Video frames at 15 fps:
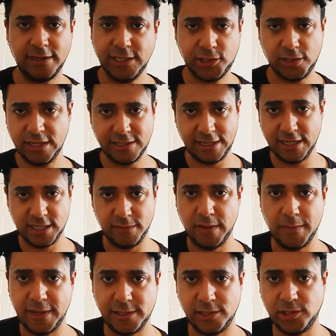literally sending
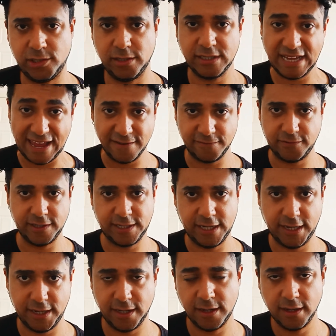me messages every
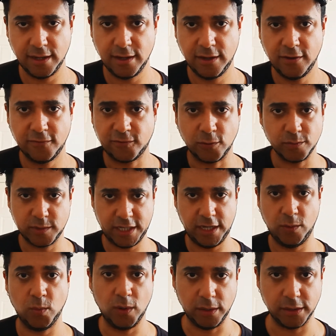day from
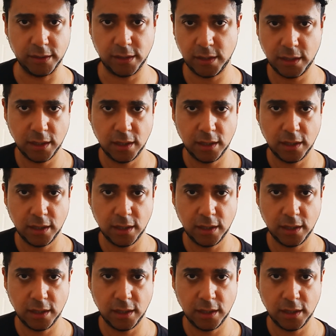day one.